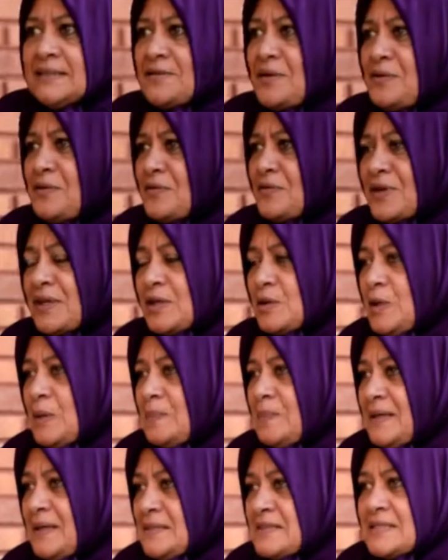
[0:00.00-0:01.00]
and yes, on a
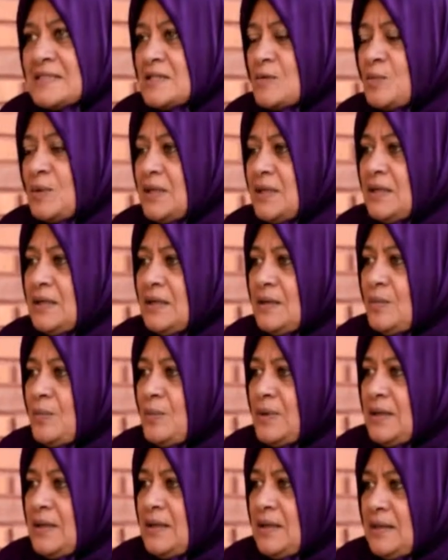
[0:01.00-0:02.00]
regular basis
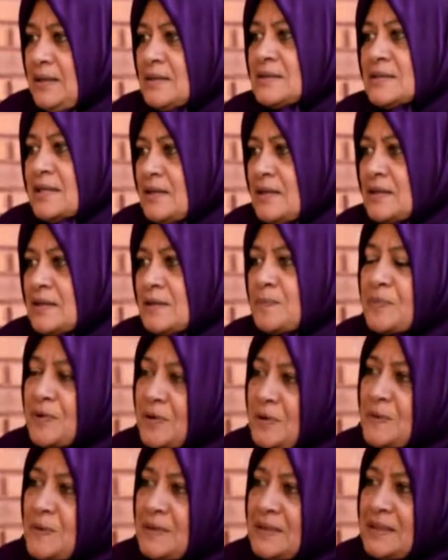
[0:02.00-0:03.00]
we
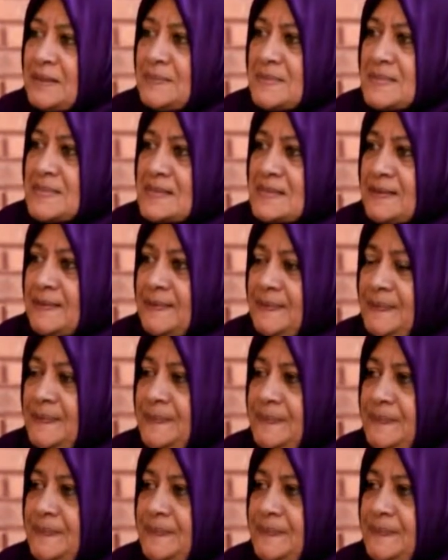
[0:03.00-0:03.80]
attended programs.